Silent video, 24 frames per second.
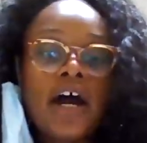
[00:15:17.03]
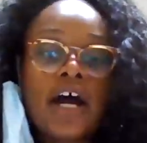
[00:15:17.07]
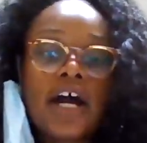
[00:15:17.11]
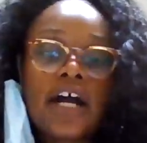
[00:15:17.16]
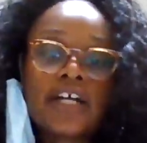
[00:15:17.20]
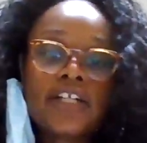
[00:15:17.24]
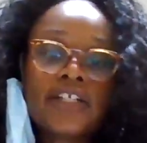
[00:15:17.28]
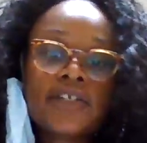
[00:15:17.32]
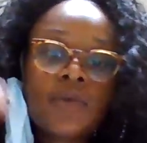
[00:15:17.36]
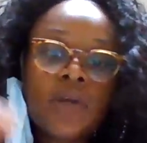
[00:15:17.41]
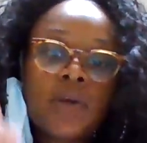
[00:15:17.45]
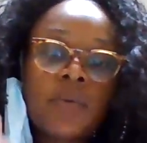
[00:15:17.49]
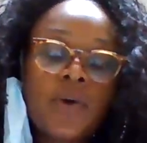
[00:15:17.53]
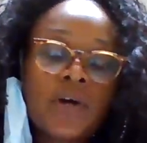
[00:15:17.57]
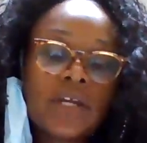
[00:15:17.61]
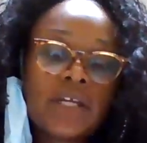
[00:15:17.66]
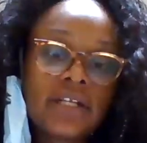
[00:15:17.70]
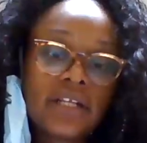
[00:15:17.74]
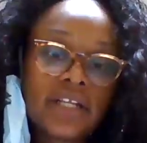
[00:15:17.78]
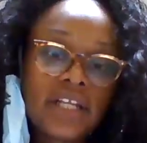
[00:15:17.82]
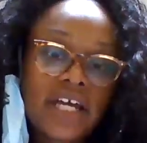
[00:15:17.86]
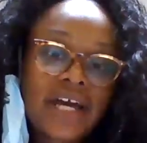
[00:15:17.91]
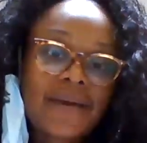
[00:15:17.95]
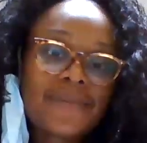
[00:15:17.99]
or do we want
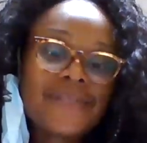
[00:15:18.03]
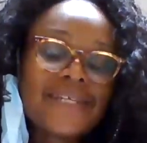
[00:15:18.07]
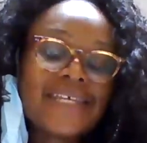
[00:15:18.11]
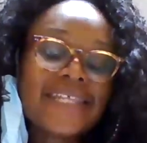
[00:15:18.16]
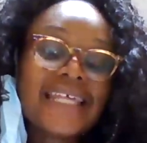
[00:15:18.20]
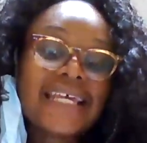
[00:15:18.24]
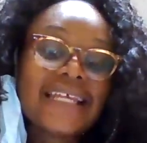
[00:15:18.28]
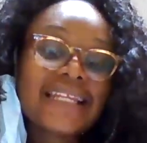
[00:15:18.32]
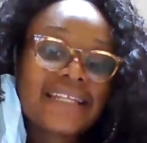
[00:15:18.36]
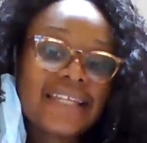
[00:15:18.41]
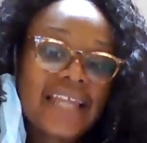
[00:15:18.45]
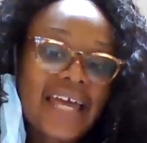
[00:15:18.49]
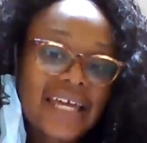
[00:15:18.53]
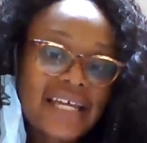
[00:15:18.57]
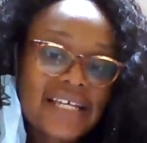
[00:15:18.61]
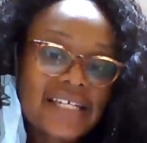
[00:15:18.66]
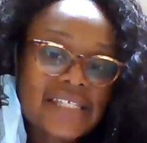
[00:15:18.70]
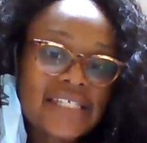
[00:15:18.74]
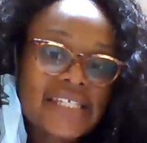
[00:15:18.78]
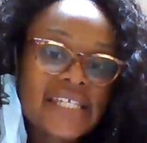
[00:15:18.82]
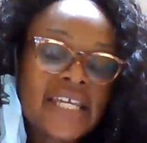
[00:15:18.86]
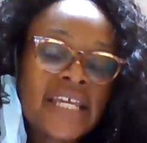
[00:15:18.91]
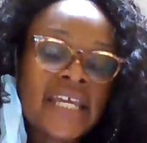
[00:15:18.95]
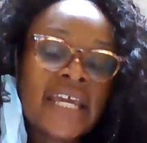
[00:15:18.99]
to look up to the
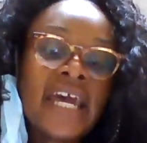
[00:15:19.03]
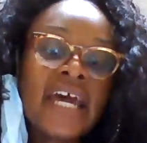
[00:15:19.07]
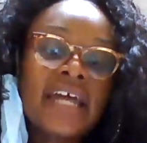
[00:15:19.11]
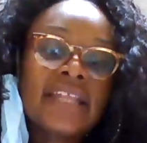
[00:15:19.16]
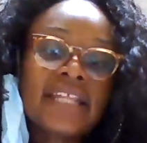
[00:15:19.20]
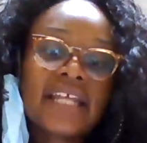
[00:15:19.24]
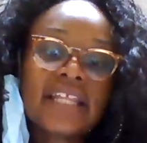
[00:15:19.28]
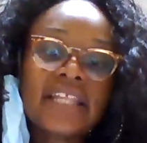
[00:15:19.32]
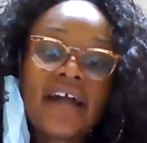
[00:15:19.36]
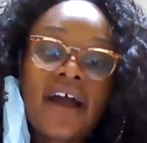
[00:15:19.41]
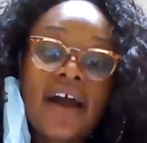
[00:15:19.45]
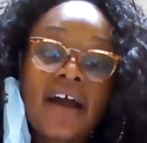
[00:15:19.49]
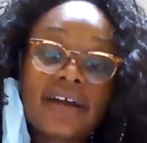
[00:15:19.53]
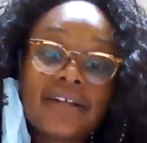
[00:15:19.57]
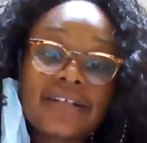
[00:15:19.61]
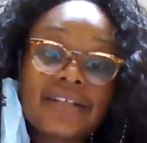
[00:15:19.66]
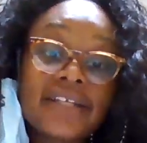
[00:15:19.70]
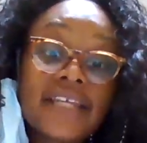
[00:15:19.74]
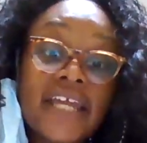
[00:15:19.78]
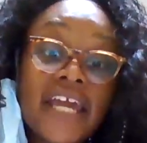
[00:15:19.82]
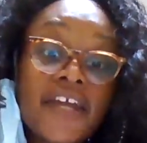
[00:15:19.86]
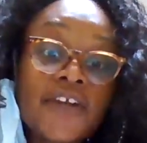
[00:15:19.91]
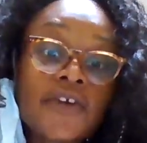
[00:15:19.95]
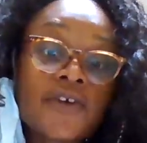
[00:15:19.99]
legacy that our
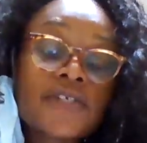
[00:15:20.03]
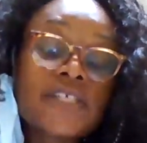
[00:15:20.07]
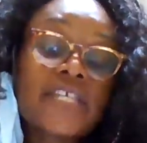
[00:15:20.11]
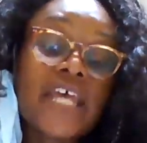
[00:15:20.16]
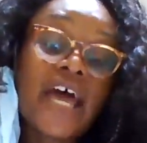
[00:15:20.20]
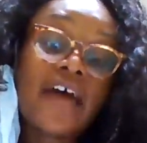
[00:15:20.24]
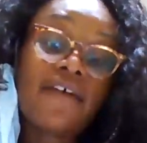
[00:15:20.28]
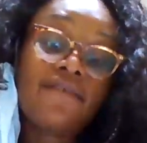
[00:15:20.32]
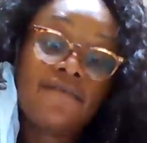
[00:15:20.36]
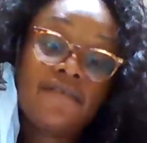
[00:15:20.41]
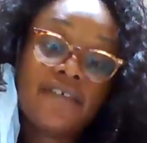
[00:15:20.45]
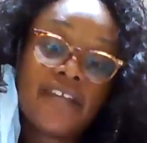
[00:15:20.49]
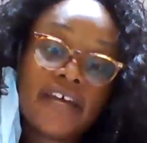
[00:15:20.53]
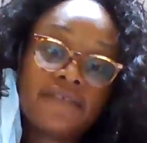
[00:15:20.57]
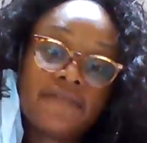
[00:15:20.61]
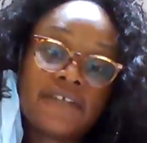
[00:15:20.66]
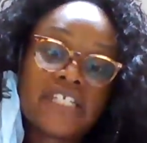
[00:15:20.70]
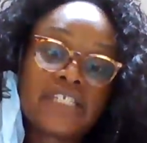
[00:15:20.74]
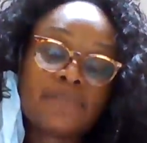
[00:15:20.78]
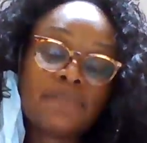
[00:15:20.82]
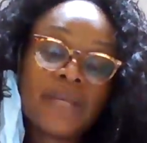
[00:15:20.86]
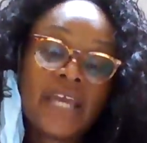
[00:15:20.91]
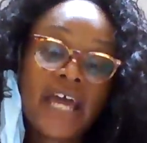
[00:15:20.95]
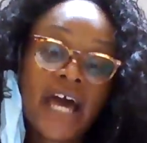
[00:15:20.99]
leaders have left
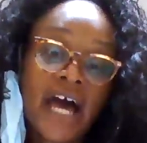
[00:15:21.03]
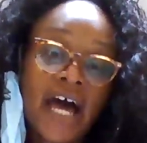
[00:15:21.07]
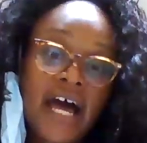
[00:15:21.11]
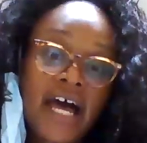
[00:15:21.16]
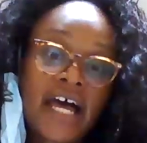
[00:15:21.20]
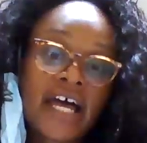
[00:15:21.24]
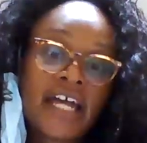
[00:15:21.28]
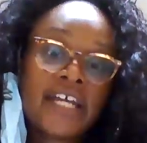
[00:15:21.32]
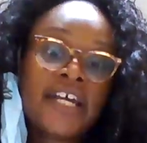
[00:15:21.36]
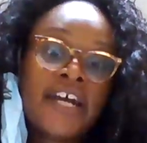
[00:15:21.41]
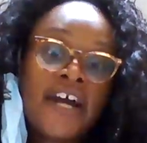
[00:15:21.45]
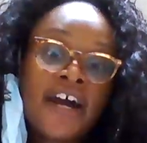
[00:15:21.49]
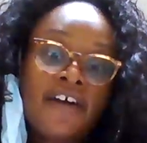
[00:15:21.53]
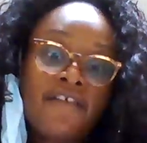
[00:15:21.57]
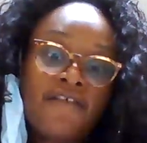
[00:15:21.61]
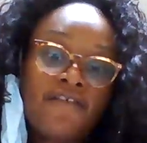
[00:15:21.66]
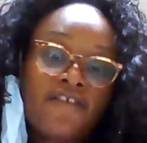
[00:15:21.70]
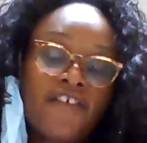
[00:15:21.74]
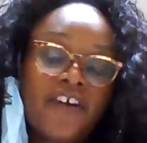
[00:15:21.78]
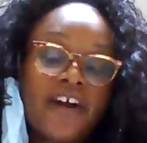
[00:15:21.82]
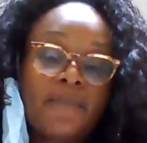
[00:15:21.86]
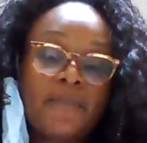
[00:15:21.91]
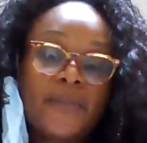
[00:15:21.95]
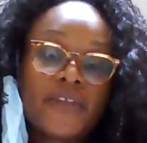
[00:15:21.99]
us behind
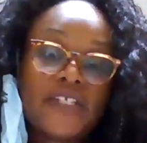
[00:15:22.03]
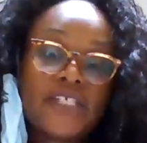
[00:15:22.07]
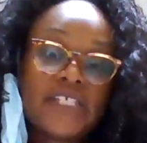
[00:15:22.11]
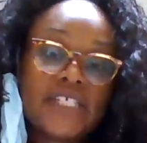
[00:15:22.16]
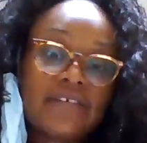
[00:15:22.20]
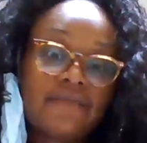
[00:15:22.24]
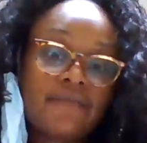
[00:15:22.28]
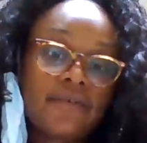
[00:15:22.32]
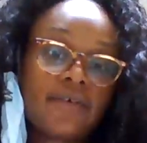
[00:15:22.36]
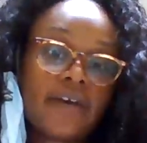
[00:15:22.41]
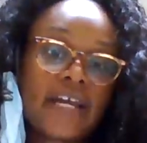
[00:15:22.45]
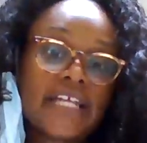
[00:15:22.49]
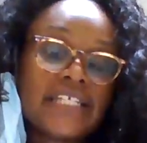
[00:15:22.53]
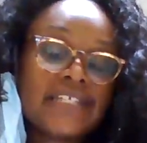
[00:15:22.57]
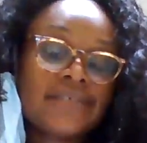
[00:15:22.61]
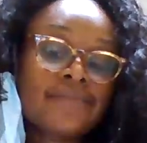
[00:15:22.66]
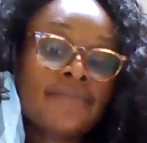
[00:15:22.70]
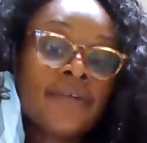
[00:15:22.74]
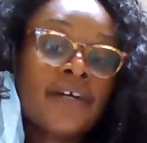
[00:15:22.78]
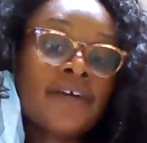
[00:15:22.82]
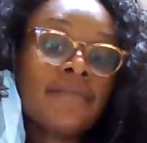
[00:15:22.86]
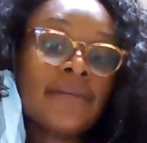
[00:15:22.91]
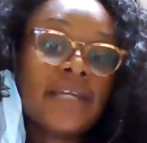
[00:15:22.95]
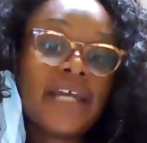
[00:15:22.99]
from the civil rights
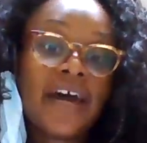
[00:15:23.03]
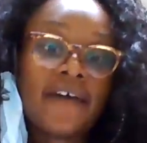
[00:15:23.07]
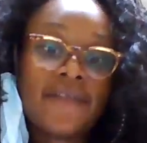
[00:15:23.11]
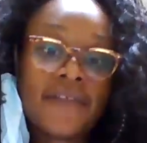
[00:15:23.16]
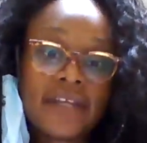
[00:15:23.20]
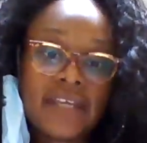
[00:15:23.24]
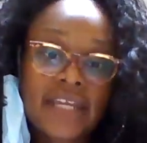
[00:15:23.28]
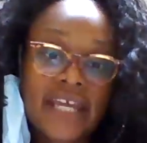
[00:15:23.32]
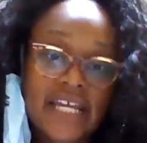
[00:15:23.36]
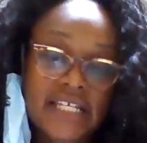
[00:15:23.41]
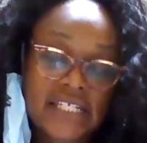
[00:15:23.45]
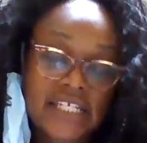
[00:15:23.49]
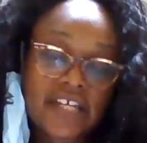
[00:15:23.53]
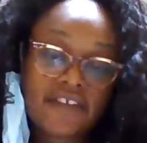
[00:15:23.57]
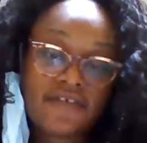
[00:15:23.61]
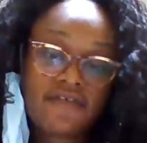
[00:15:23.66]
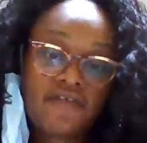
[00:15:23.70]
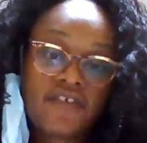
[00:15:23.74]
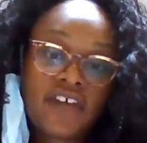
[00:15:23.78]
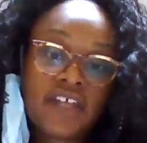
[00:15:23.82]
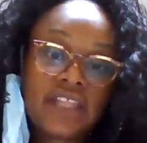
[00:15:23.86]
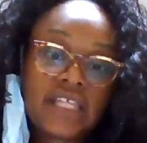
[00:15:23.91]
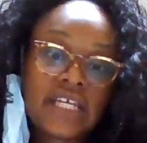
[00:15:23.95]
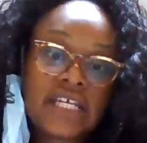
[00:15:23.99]
movement of the
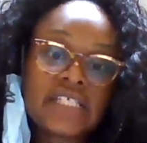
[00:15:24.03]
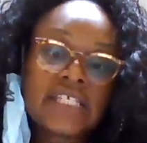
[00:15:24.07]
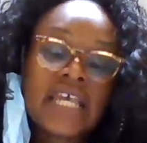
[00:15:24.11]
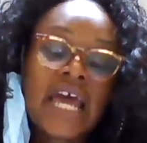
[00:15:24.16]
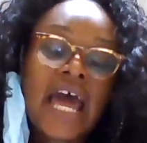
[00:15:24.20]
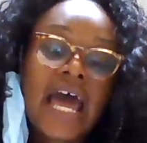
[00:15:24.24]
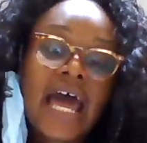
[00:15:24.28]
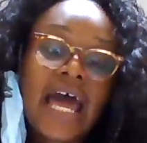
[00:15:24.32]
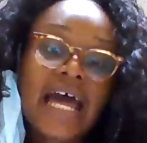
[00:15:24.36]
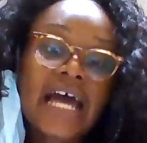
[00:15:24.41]
1950s,